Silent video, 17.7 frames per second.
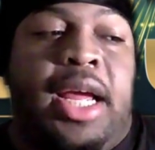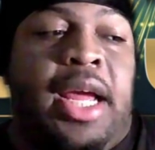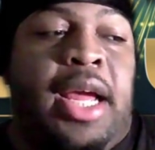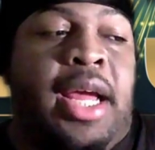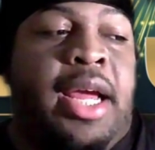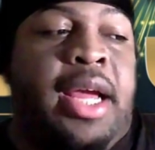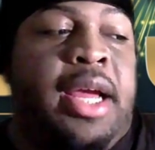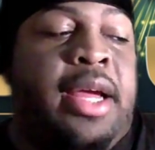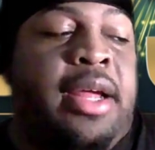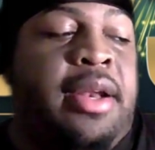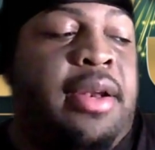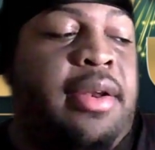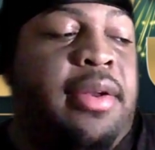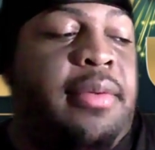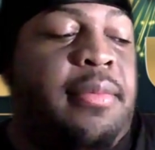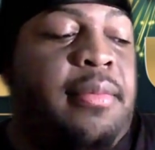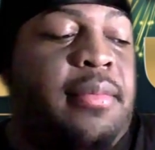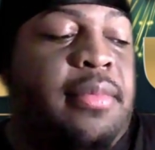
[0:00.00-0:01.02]

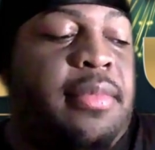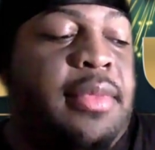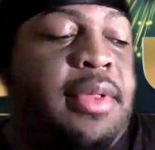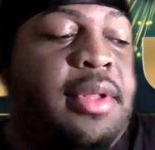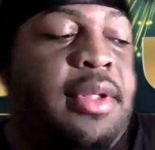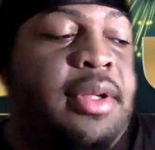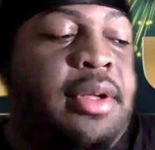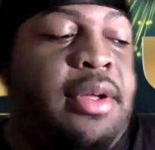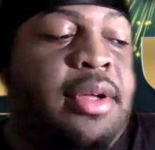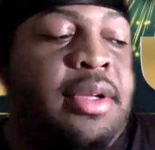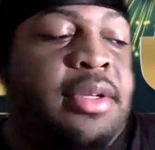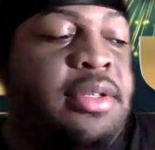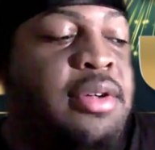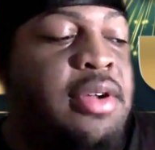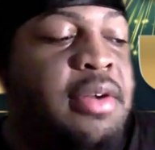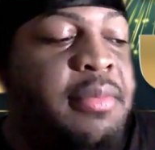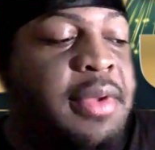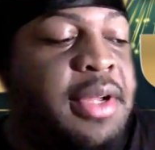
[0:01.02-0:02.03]
And
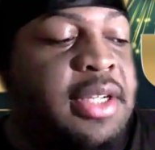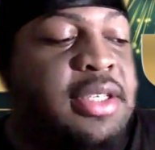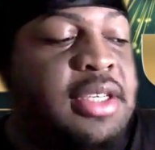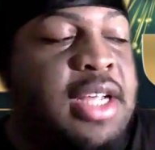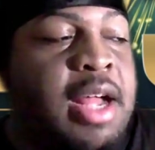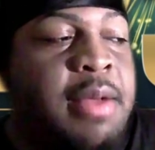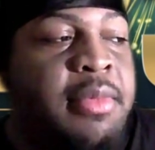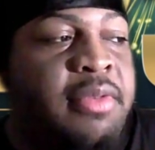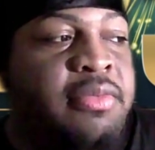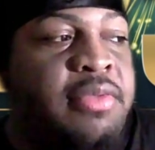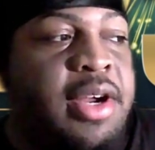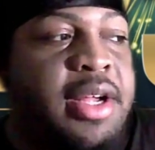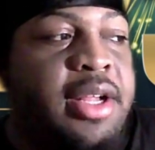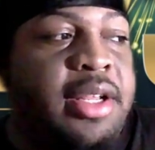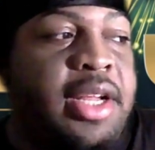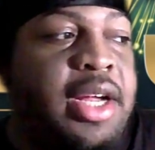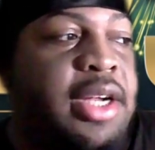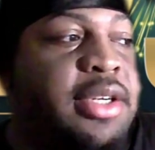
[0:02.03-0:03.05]
it's going to be a time of
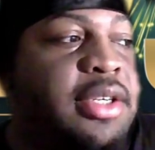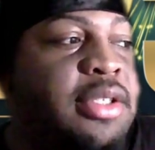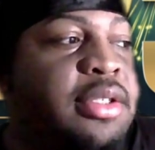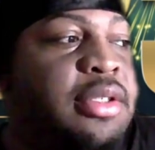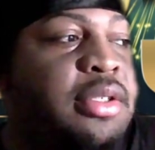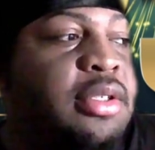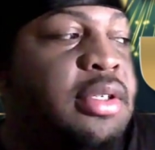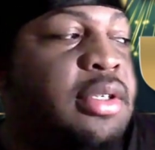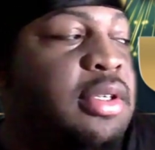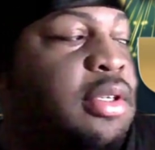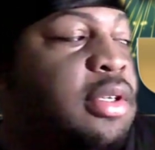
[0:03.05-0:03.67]
recollection.